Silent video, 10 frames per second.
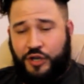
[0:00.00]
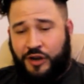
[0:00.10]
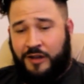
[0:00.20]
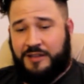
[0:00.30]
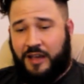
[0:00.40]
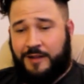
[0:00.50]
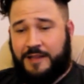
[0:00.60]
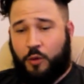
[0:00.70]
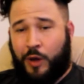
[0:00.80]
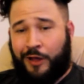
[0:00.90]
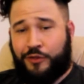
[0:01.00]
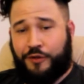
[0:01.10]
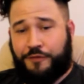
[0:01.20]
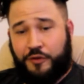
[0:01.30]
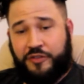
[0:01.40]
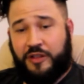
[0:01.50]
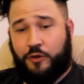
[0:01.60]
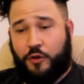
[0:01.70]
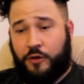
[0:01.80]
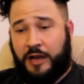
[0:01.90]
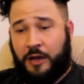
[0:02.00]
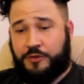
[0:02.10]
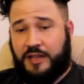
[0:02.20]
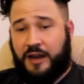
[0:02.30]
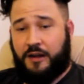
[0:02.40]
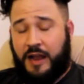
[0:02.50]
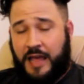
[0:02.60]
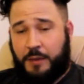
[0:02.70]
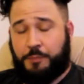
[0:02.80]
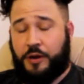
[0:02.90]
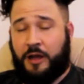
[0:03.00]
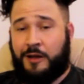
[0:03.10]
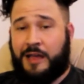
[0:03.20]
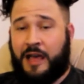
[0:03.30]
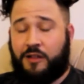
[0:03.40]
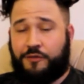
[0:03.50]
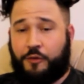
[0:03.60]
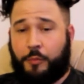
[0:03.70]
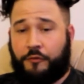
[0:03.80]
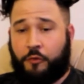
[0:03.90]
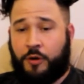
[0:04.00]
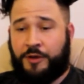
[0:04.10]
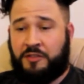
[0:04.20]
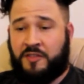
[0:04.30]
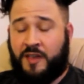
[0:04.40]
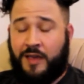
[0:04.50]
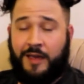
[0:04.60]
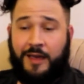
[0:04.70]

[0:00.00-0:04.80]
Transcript: good on Deontay Wilder for still going out there and putting on a hell of a performance.